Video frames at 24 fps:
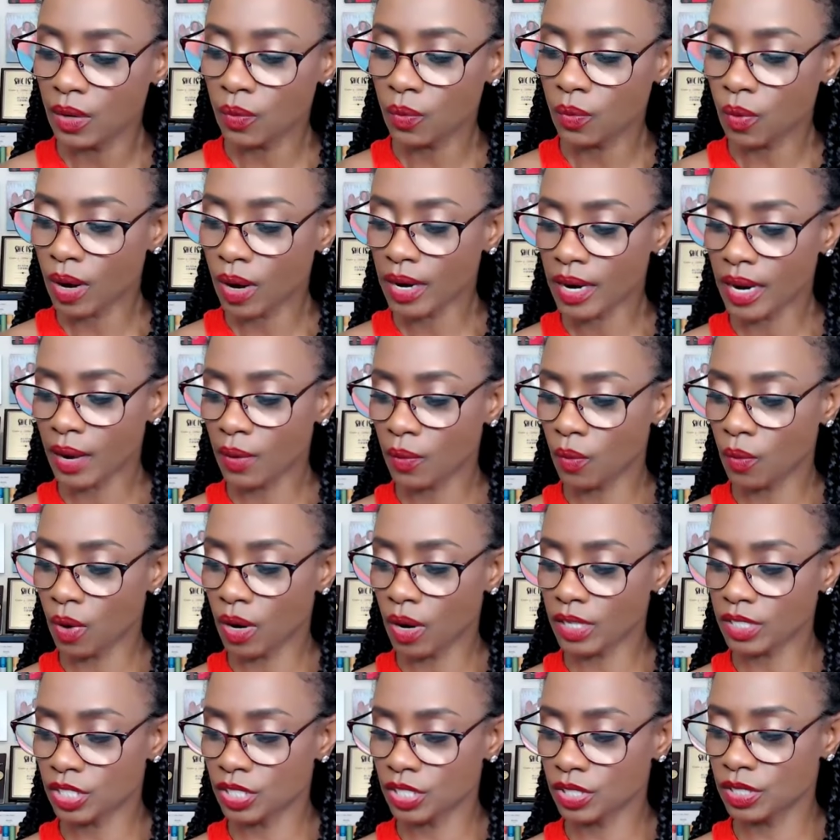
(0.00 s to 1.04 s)
what I
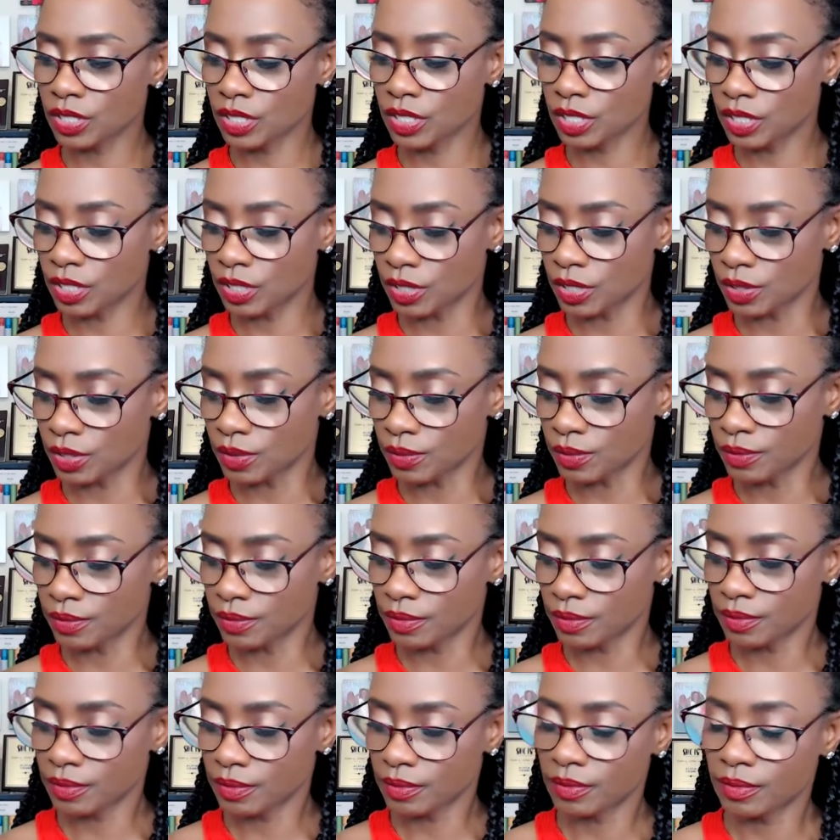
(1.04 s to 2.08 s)
want you to do
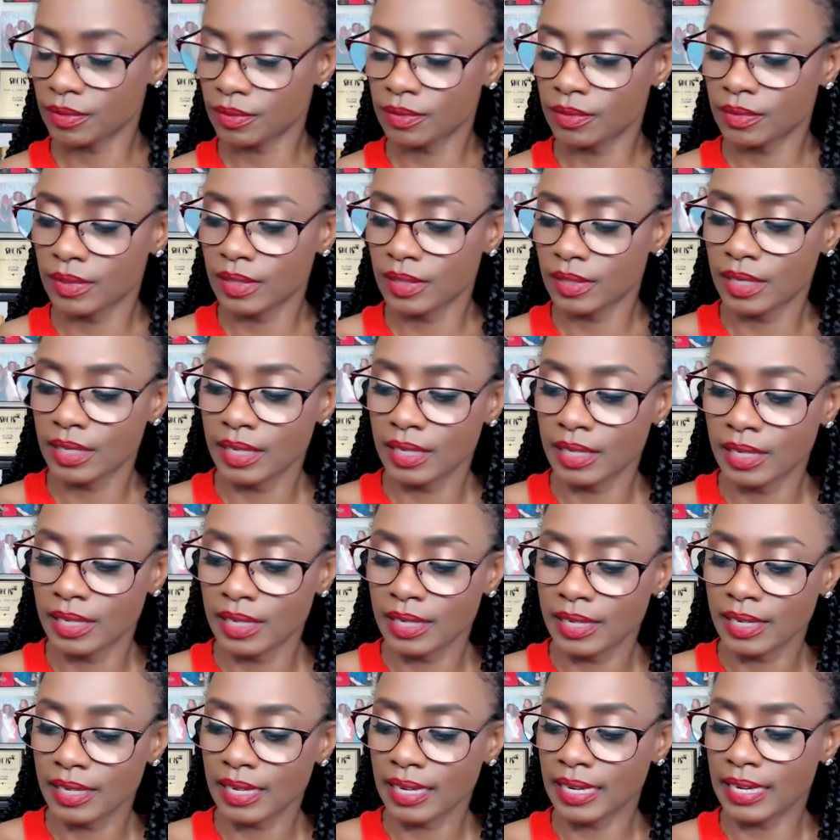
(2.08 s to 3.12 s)

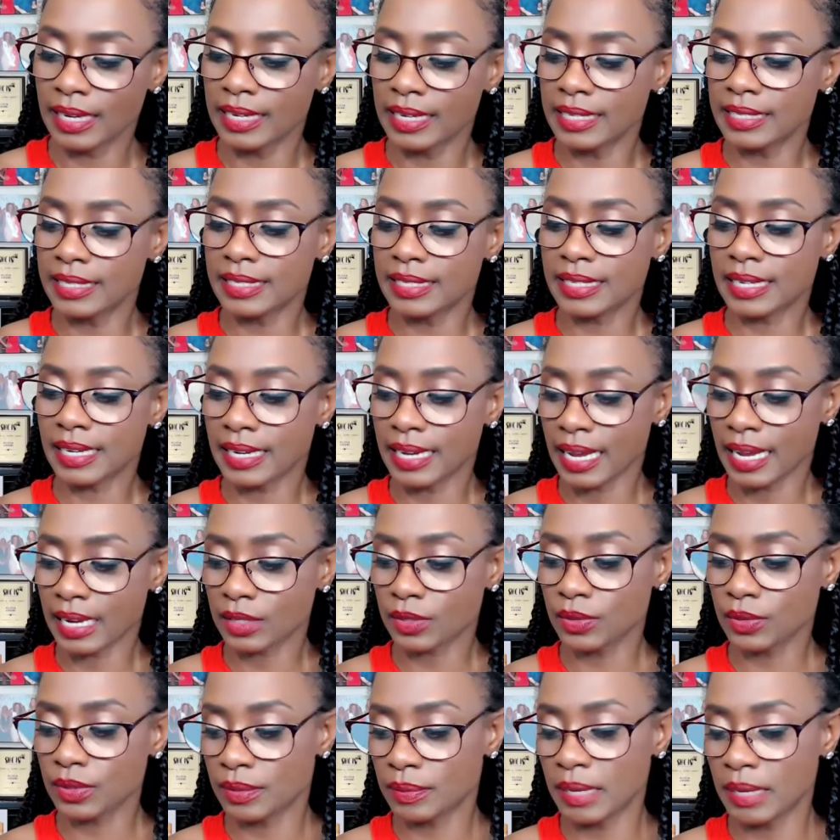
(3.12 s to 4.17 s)
is
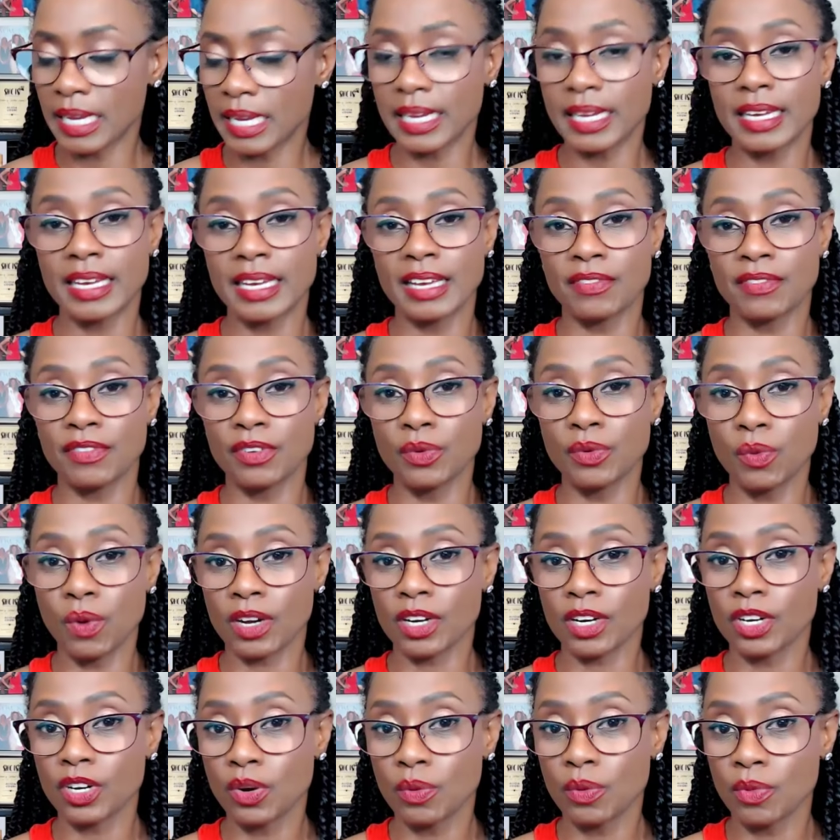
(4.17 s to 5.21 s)
connect with me if you
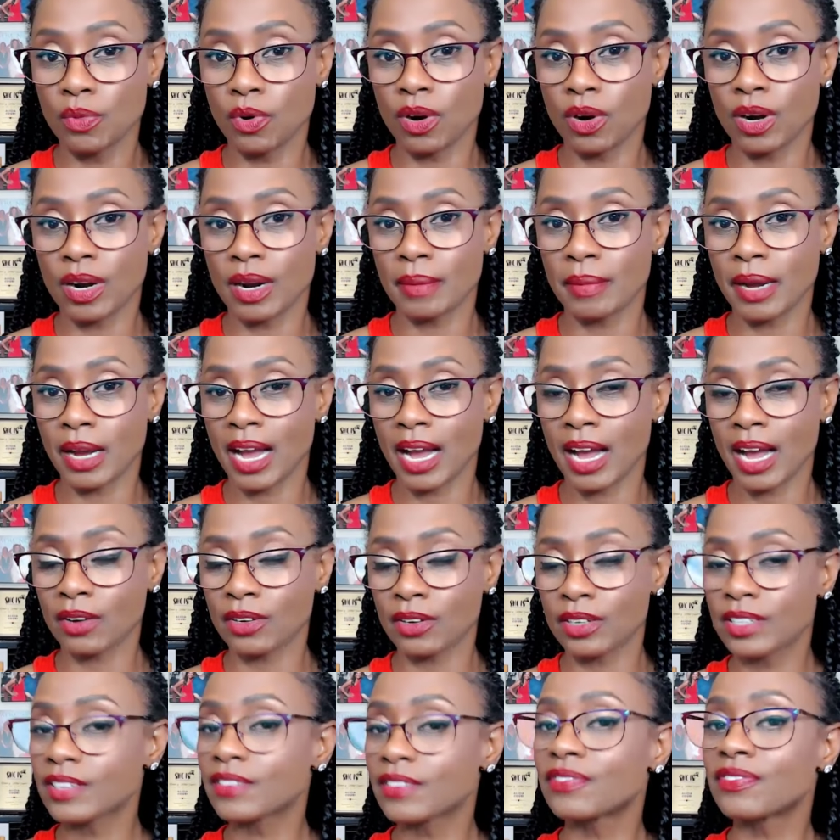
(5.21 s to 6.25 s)
want to know more about how
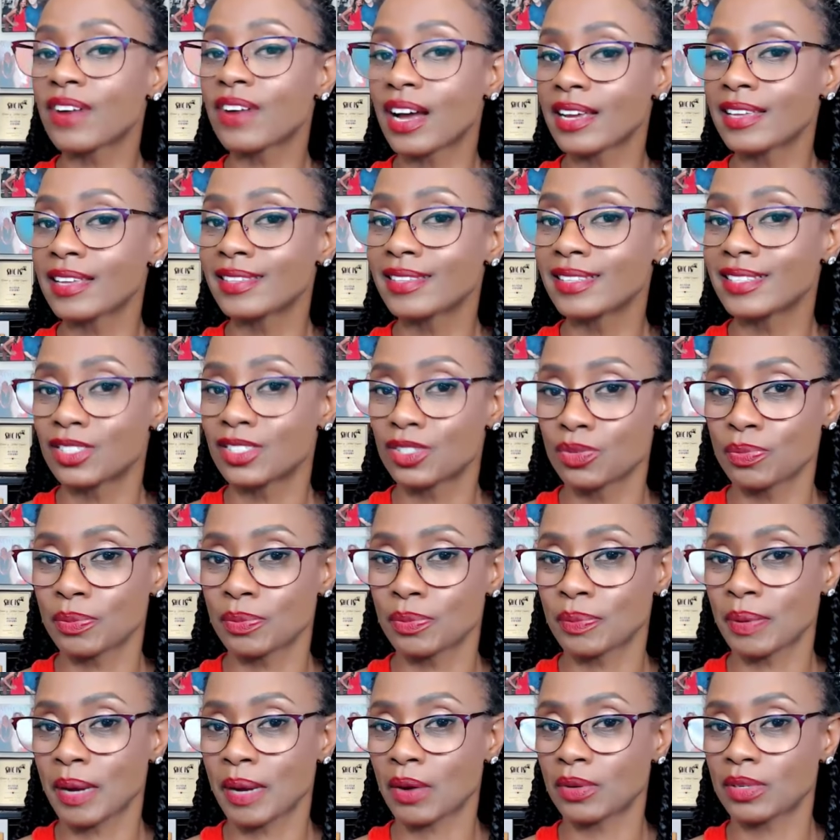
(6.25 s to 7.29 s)
to define these
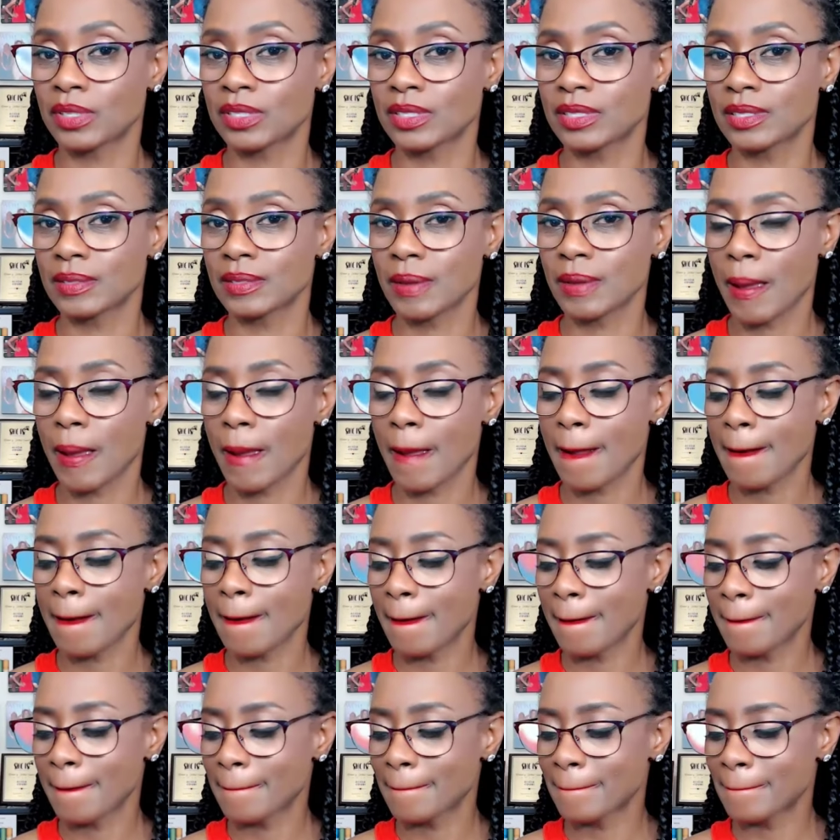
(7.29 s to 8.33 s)
superpowers.
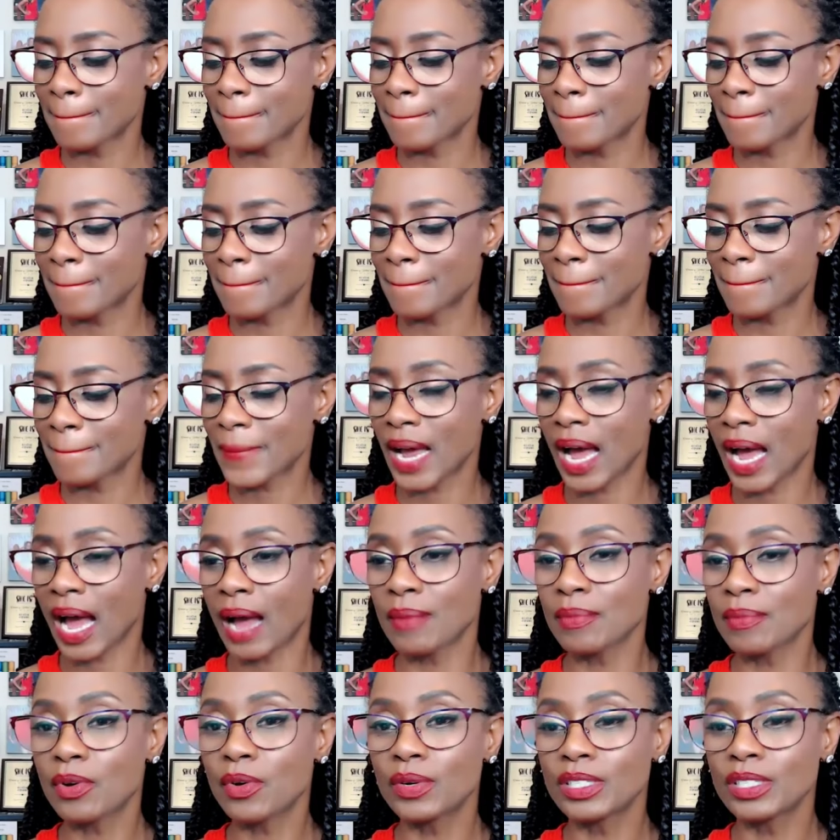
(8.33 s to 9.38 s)
But
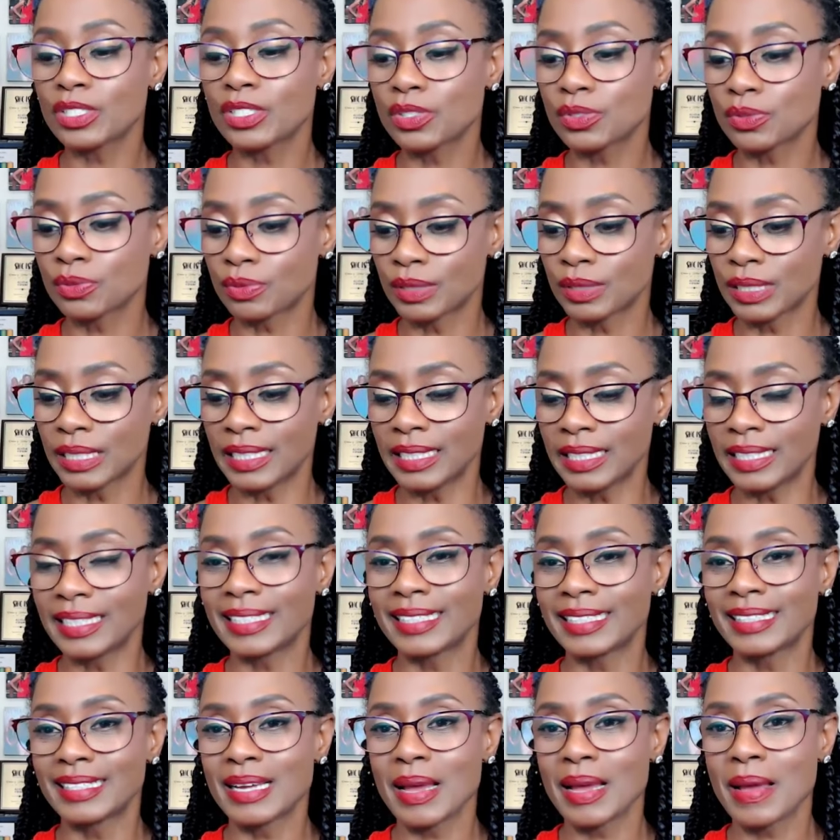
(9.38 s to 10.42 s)
I'm going to
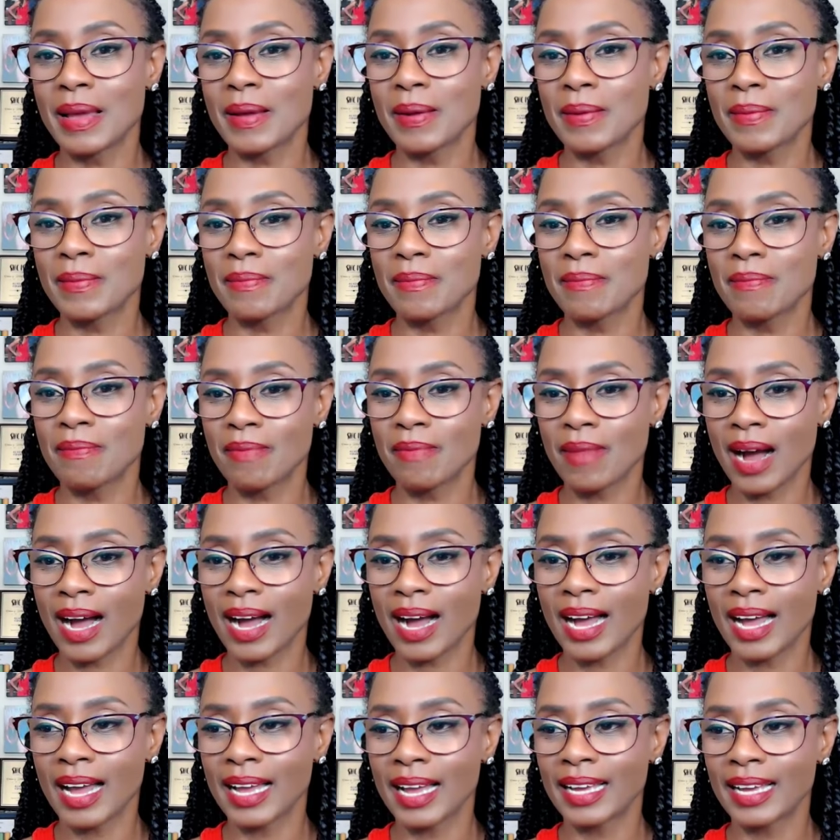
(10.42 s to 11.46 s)
read
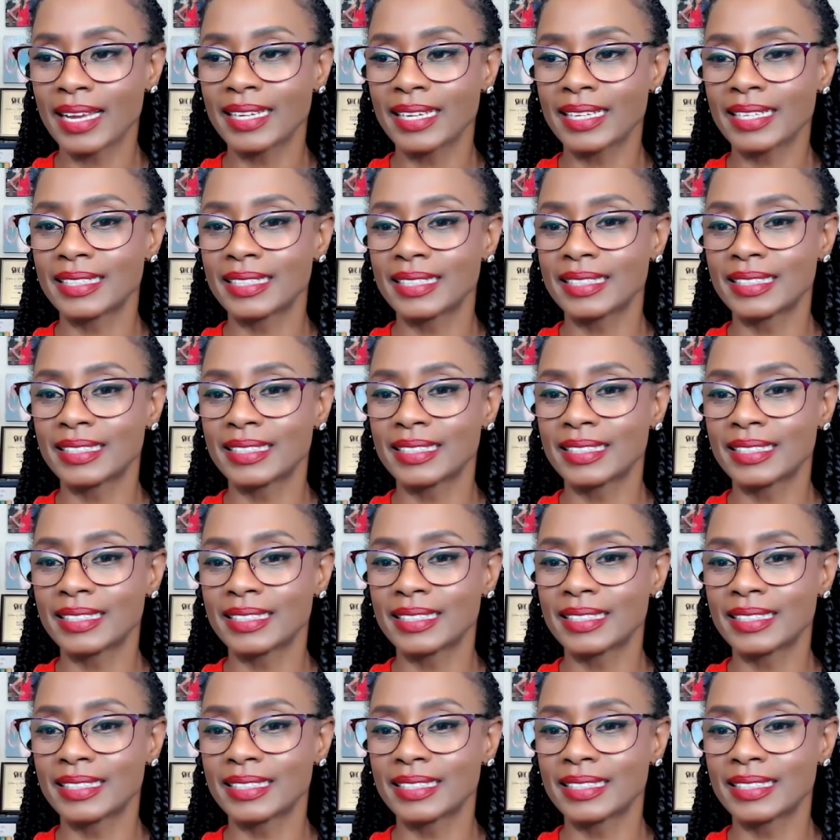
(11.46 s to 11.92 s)
my